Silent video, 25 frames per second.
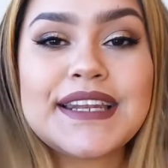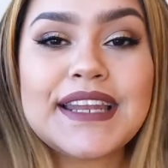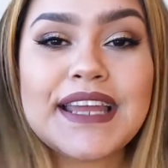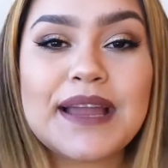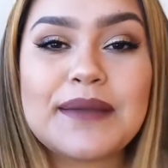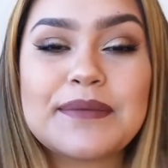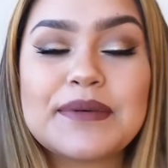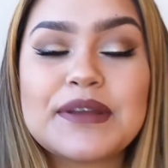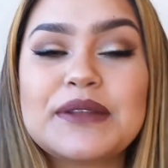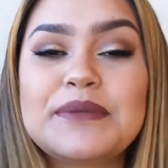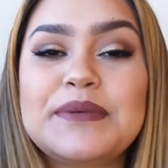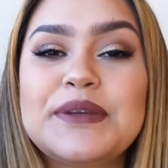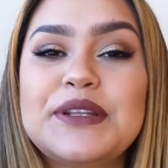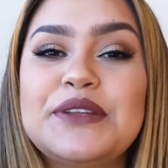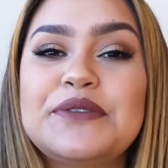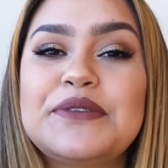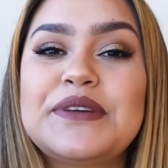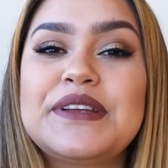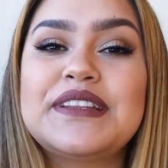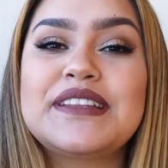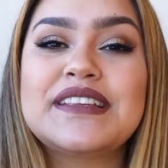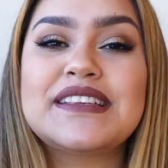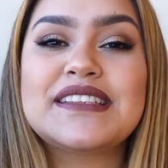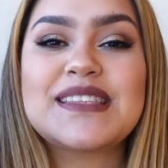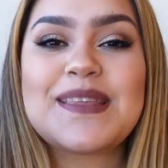Today I'm going to be
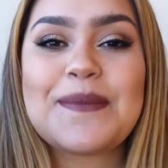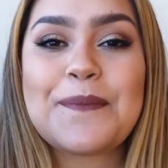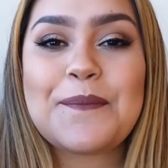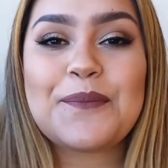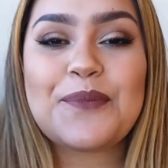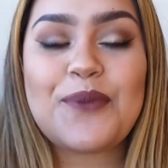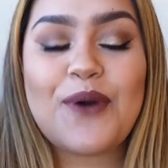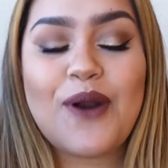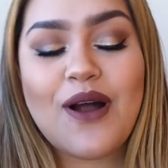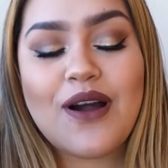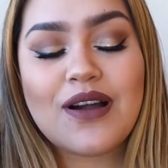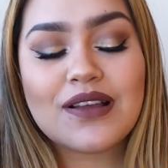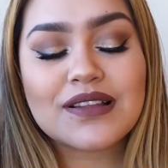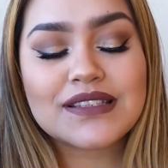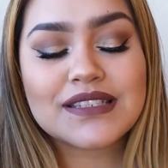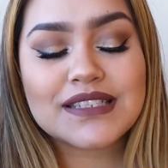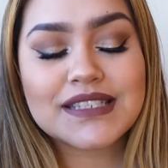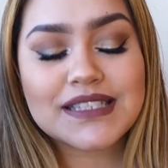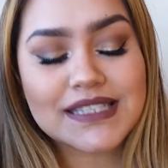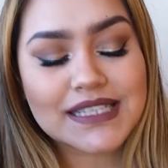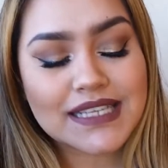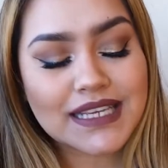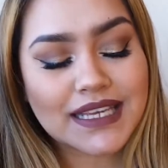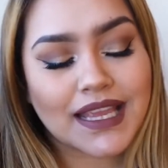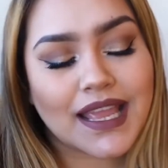doing this
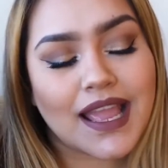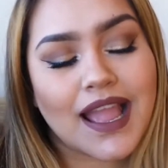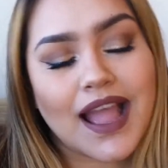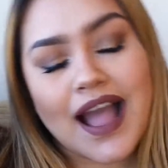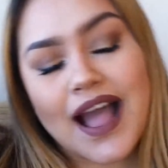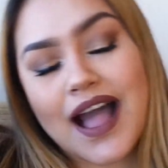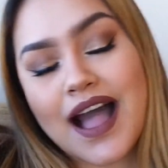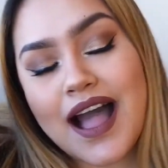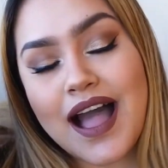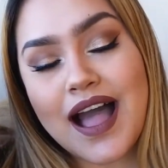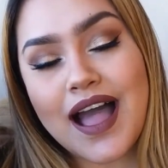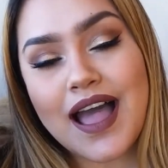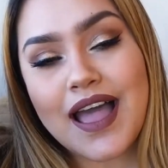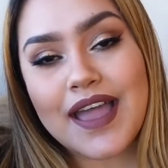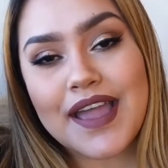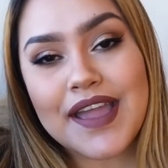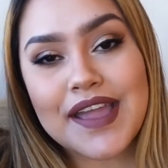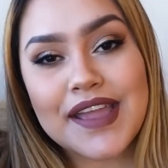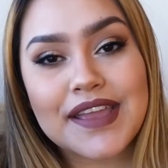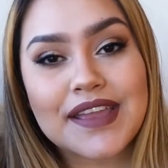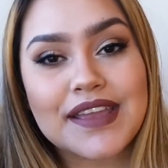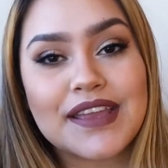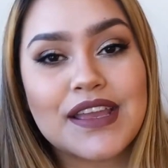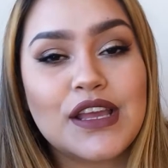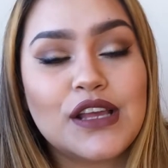bronzy
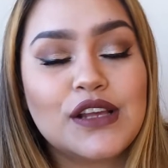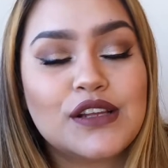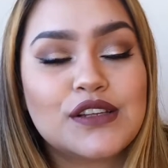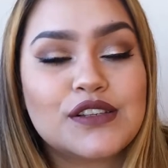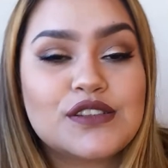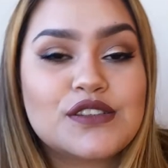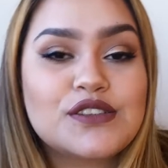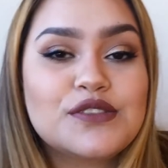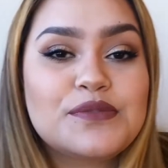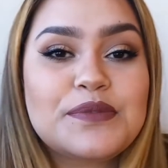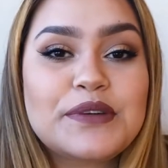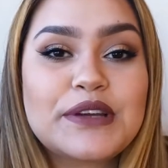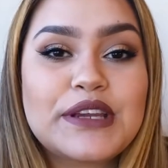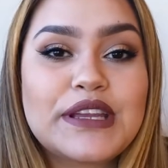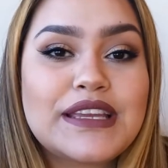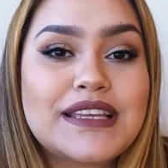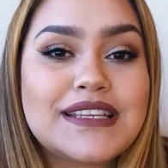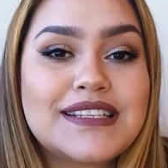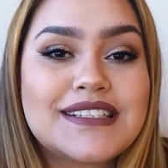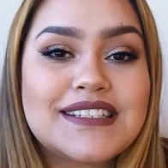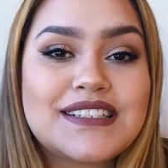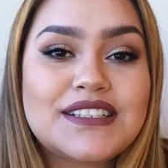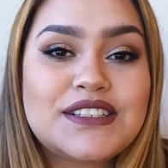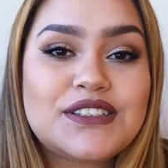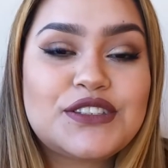eye, super
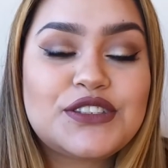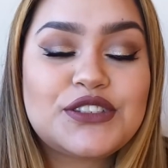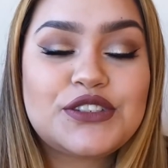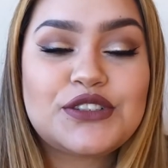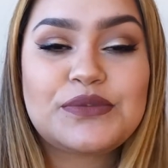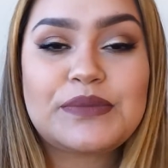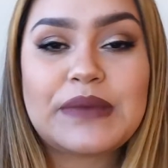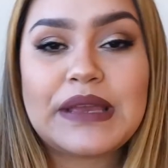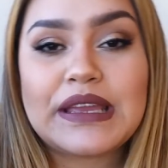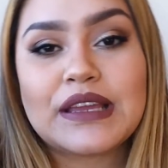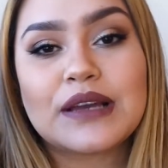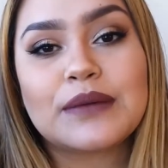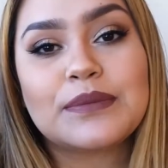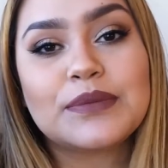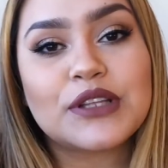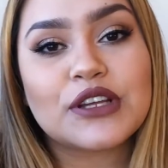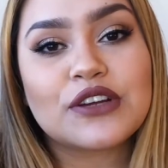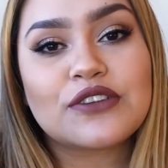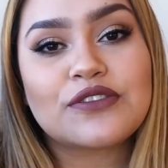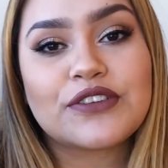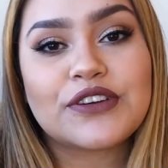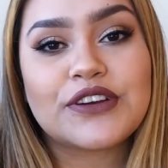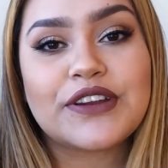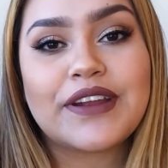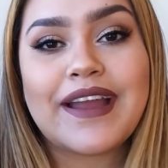easy to do makeup
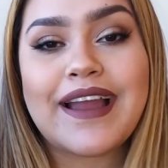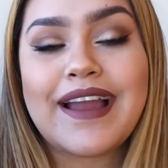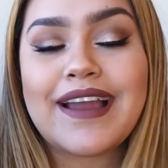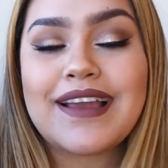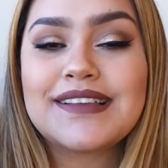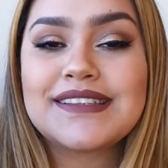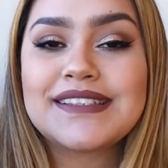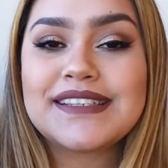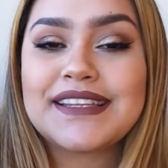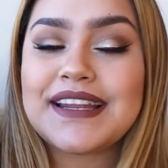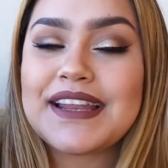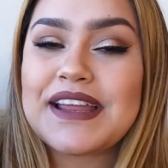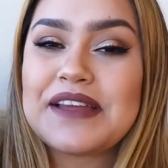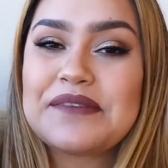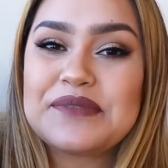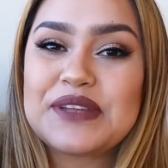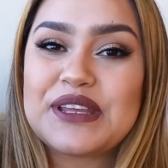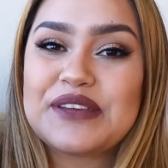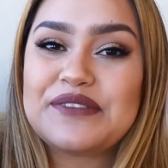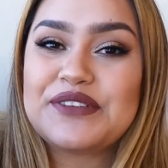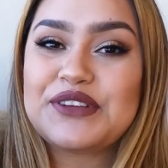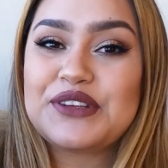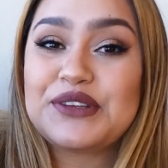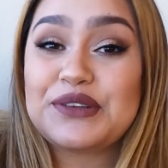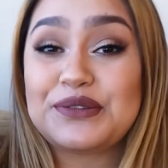look for you guys, and I am
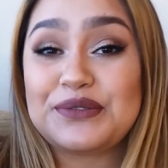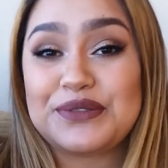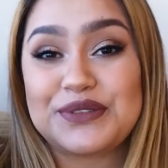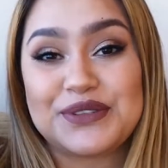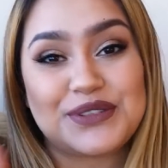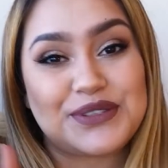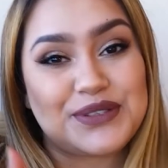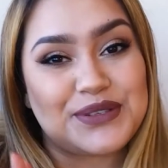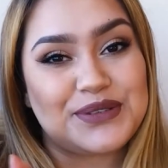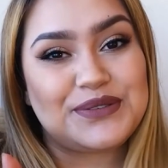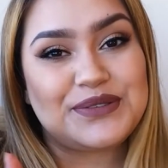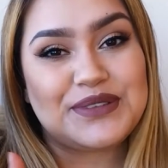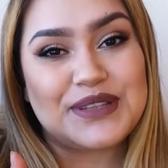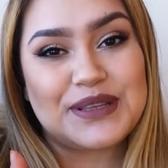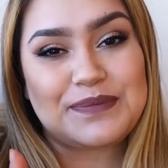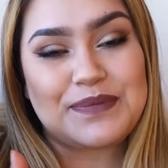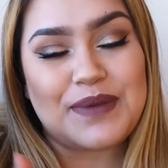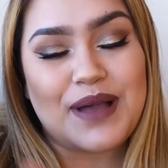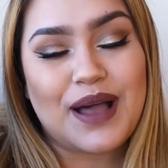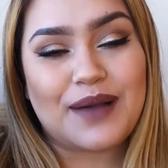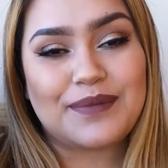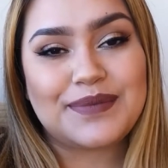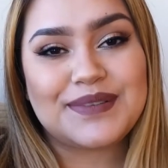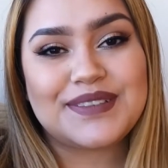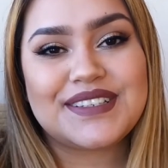giving you two lip
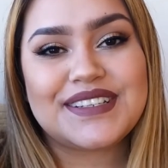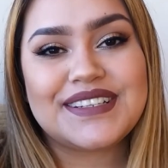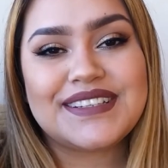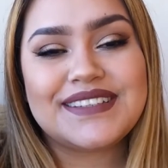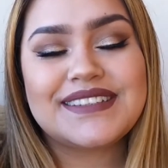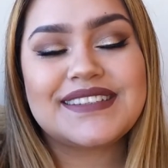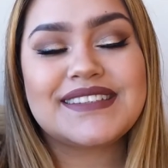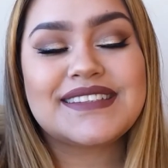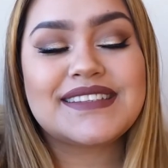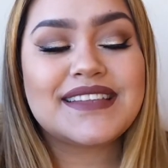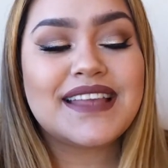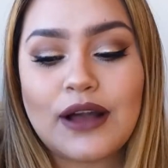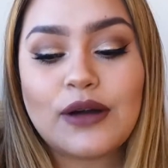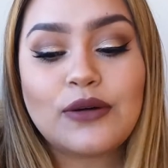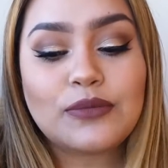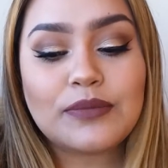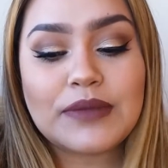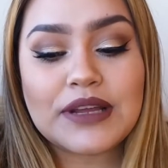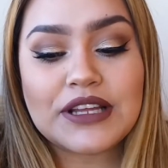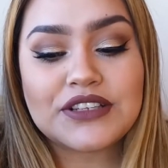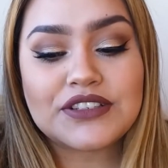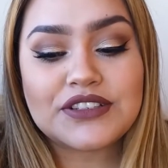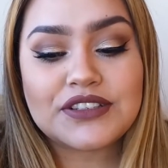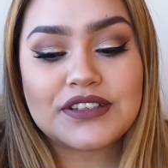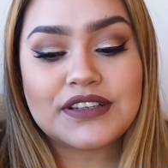options. I'll
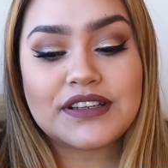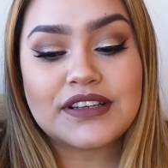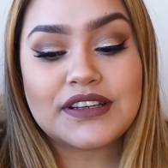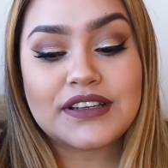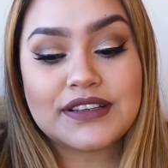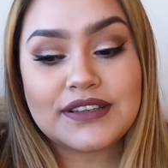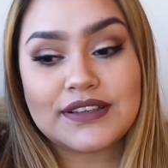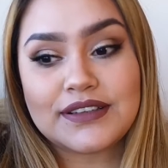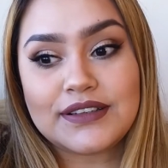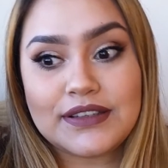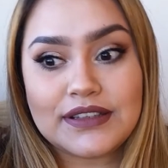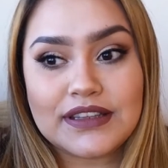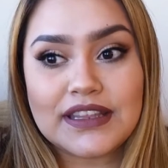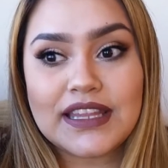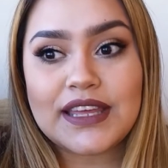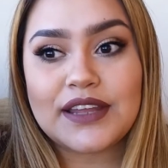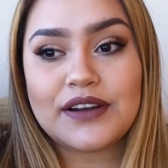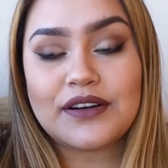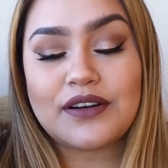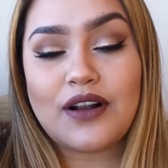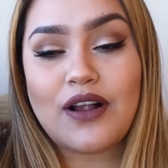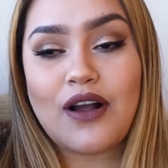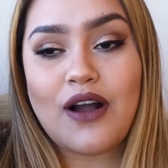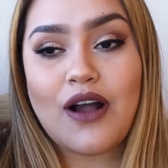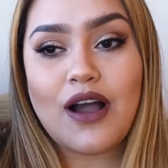mention it
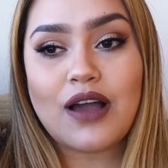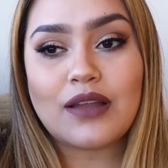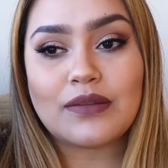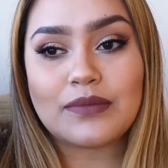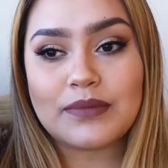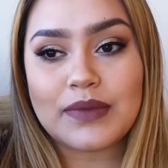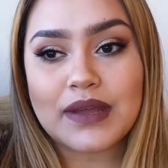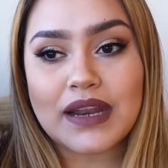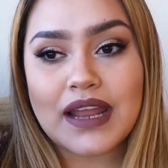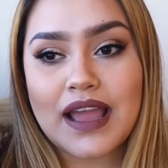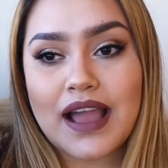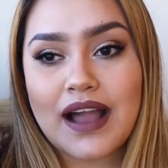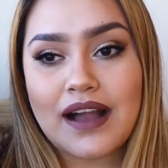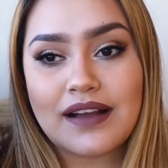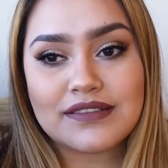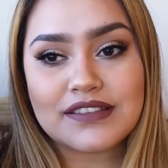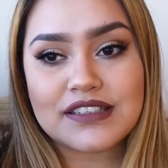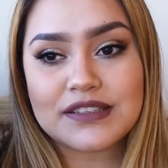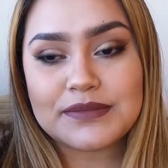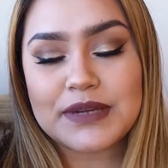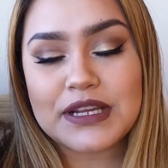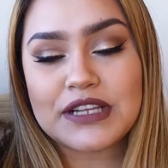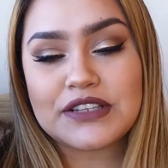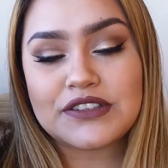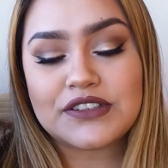later on, but I have
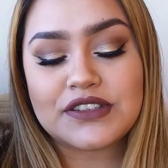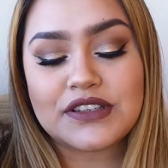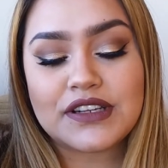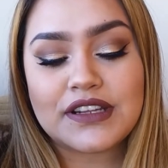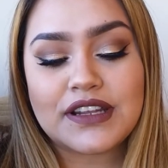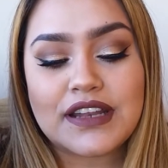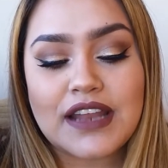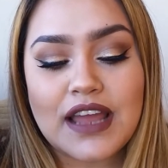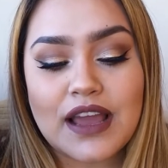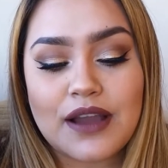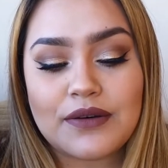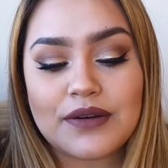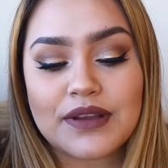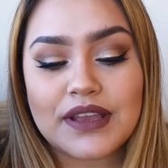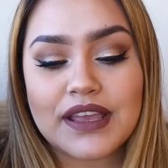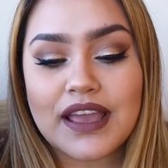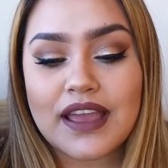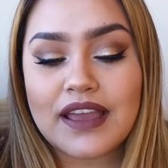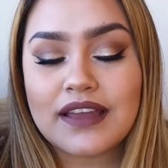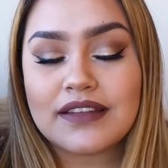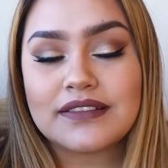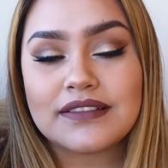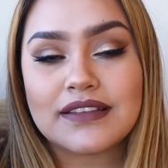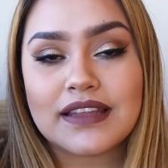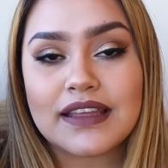to mention it now
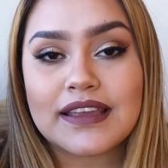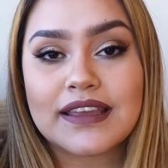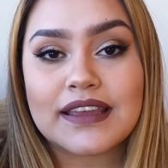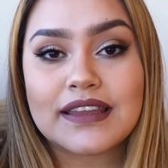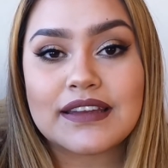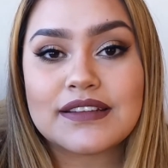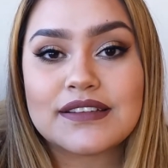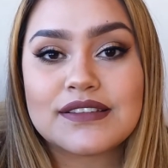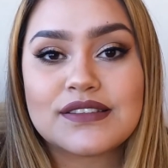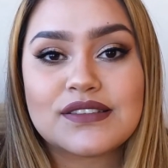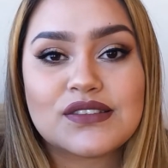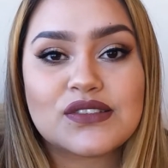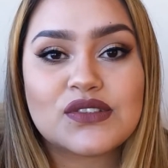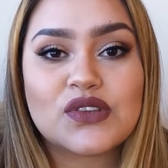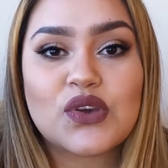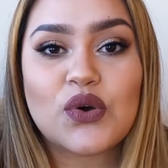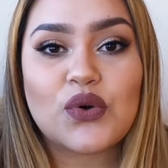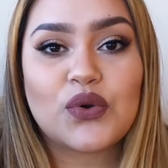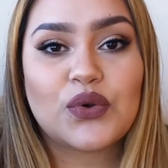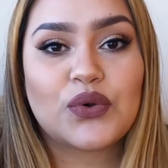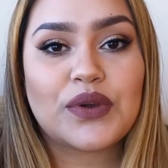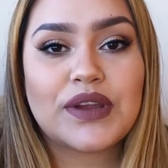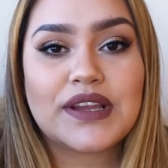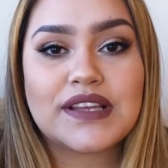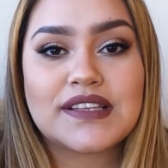again. Like, it is
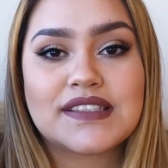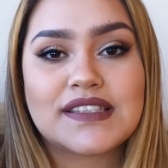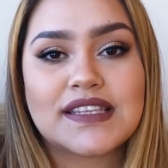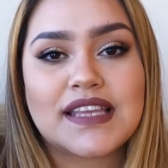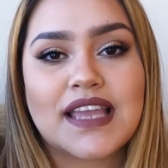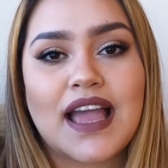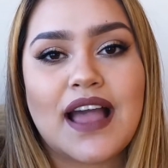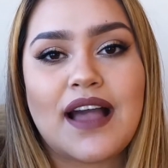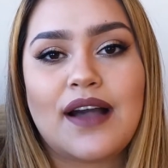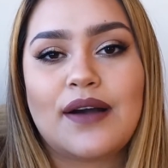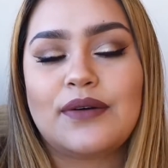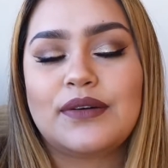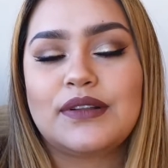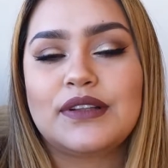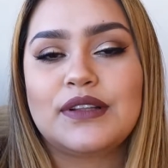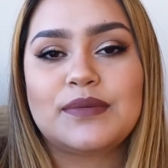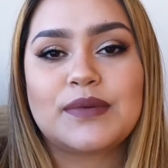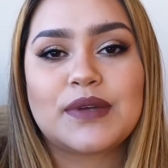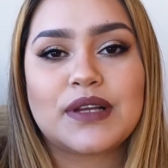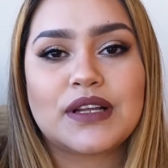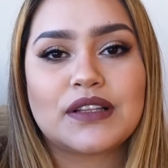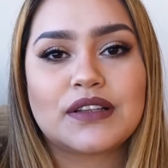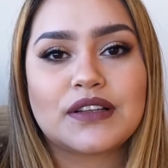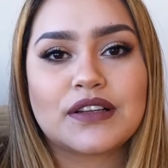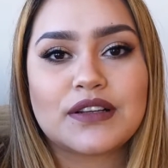so crazy how a
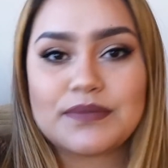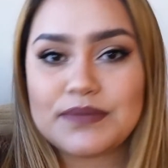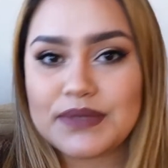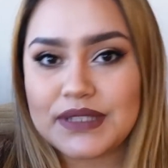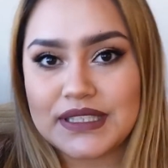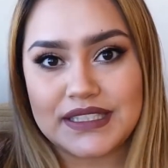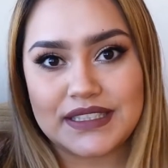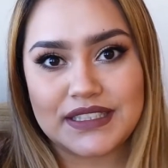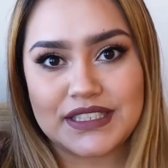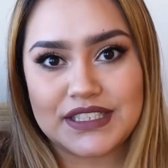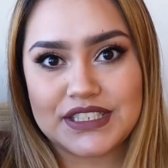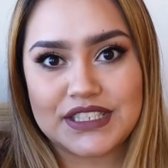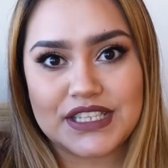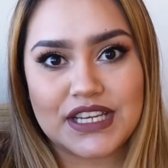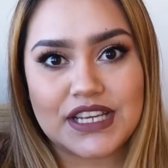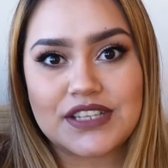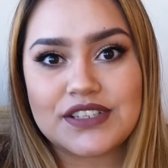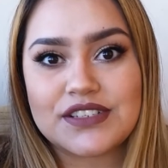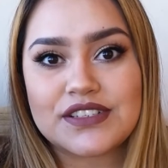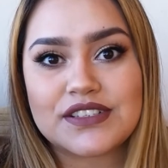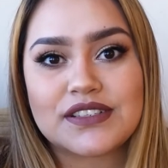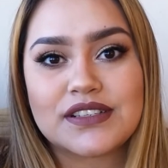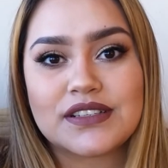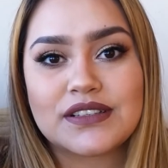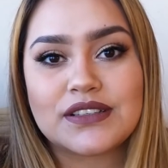lip color completely
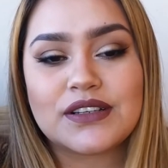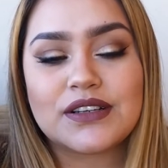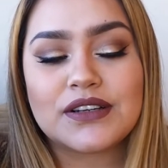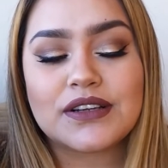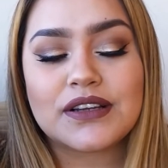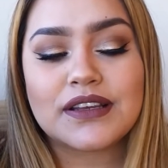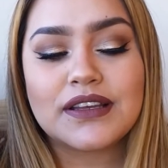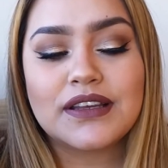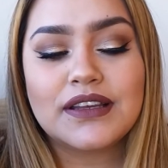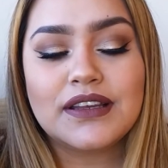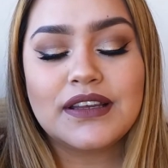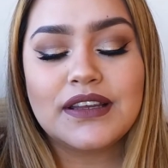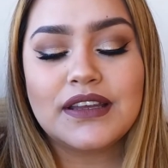changes the look.